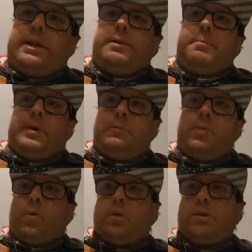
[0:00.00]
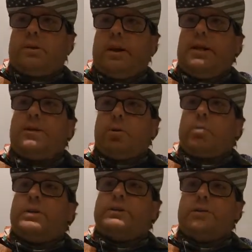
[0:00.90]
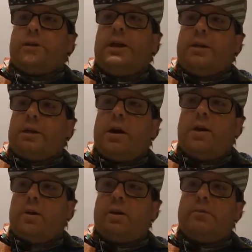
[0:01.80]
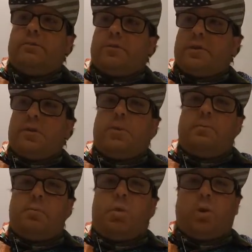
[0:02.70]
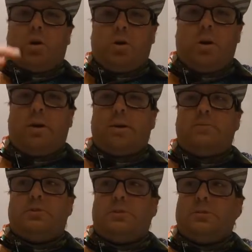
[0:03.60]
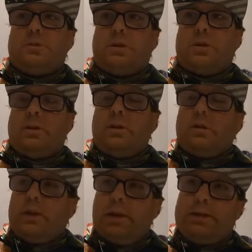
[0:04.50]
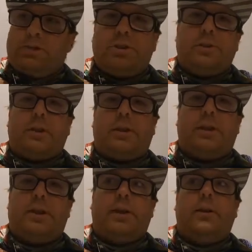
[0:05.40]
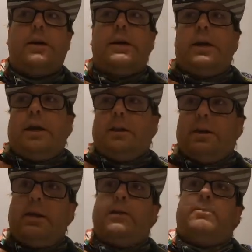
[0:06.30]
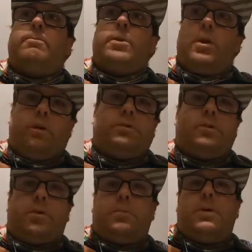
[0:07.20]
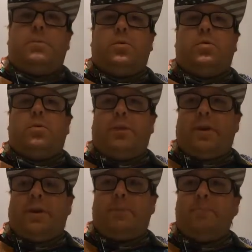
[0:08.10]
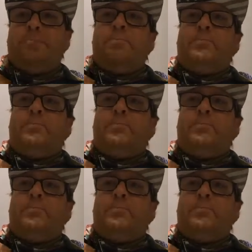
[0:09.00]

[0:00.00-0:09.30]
commit more, take the risk of getting caught for doing more crimes and shit like that. And then also the people that